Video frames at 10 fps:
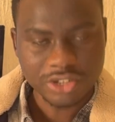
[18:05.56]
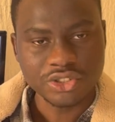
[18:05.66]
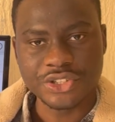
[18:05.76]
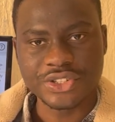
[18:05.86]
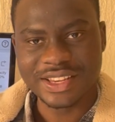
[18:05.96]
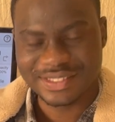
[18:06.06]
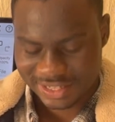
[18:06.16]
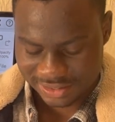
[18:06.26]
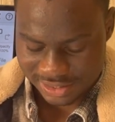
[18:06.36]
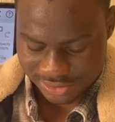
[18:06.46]
Just
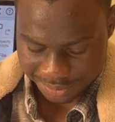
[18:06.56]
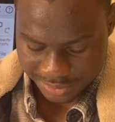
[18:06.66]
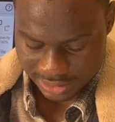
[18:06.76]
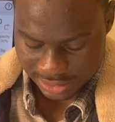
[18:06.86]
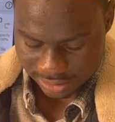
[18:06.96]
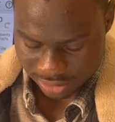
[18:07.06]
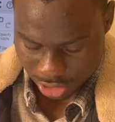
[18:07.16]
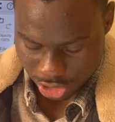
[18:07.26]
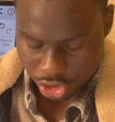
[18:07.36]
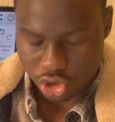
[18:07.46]
exactly something like this.
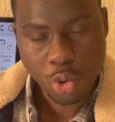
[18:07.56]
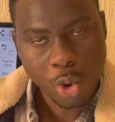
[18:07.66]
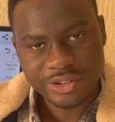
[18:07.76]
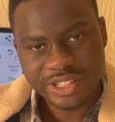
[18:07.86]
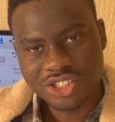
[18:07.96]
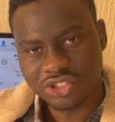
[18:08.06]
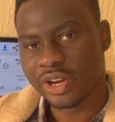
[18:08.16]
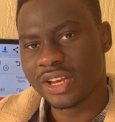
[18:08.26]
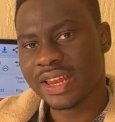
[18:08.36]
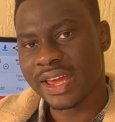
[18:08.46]
You only
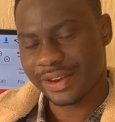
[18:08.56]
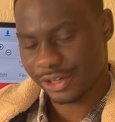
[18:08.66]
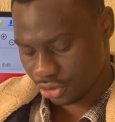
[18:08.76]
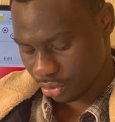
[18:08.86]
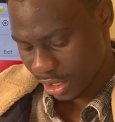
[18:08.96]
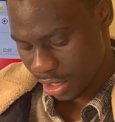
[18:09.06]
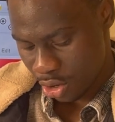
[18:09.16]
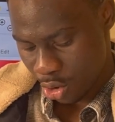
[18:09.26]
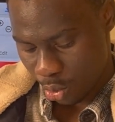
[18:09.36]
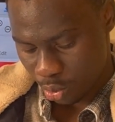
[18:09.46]
trade the head and shoulder
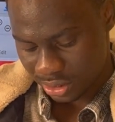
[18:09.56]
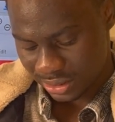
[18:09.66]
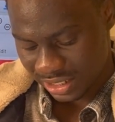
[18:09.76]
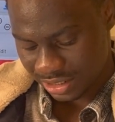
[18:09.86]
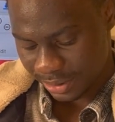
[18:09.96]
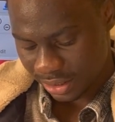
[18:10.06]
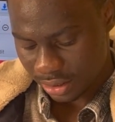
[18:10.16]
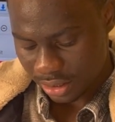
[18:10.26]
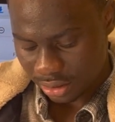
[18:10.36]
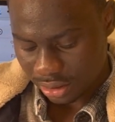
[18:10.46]
once there has
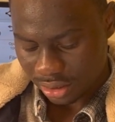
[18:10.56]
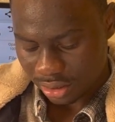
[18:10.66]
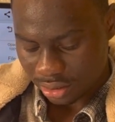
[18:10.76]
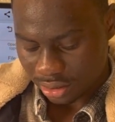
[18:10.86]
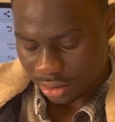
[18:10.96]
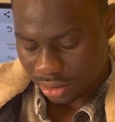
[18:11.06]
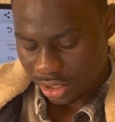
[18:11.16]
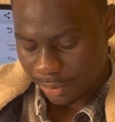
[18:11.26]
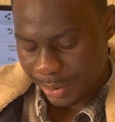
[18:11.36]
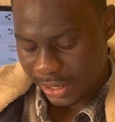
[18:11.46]
been
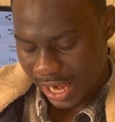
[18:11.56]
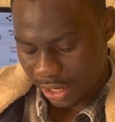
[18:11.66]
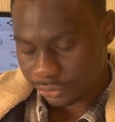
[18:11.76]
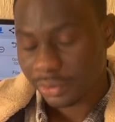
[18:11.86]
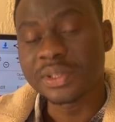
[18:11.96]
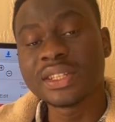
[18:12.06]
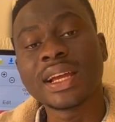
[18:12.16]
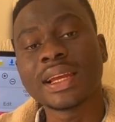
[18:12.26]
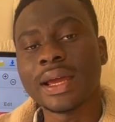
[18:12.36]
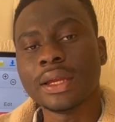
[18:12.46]
a breakout from the
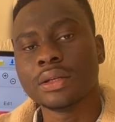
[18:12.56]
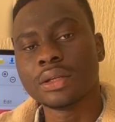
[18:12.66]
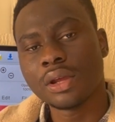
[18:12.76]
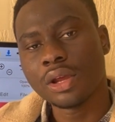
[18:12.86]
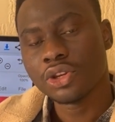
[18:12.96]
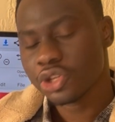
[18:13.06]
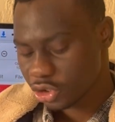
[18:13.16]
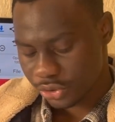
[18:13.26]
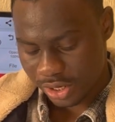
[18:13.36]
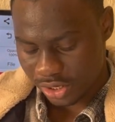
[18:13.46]
neckline. You
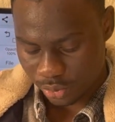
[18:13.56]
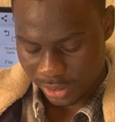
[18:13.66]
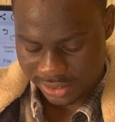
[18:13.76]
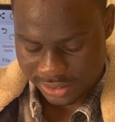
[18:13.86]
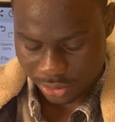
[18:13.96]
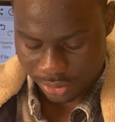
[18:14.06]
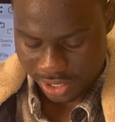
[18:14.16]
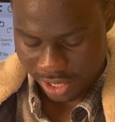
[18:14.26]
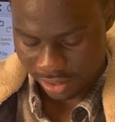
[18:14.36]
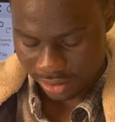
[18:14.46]
don't trade it when it's still
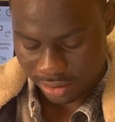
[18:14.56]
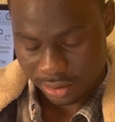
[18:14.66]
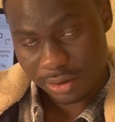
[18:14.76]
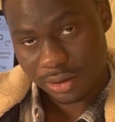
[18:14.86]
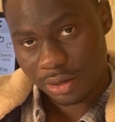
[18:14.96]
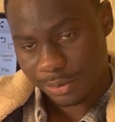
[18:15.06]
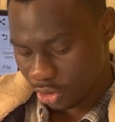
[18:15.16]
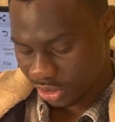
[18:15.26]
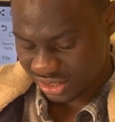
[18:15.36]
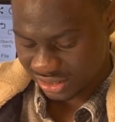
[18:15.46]
here,
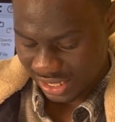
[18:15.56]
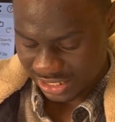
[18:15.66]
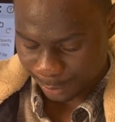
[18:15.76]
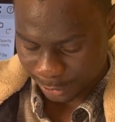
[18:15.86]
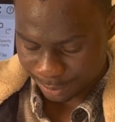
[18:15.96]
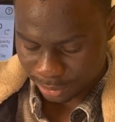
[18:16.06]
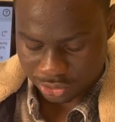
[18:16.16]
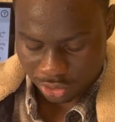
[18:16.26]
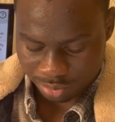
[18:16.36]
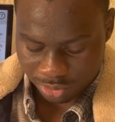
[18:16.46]
because it still has
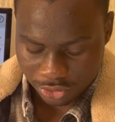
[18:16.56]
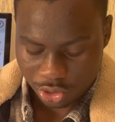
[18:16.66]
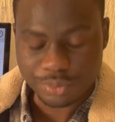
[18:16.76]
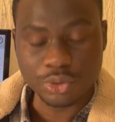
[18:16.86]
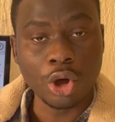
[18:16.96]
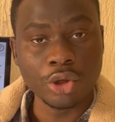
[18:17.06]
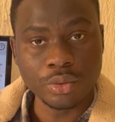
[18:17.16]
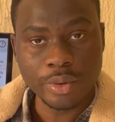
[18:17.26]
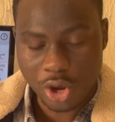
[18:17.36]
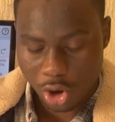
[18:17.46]
possibility of moving up all the
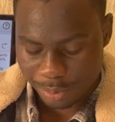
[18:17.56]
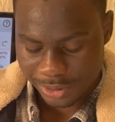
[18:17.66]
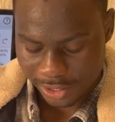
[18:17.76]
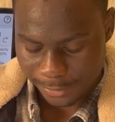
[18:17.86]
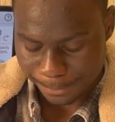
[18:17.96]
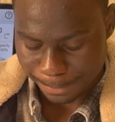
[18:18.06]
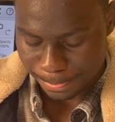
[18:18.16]
way up here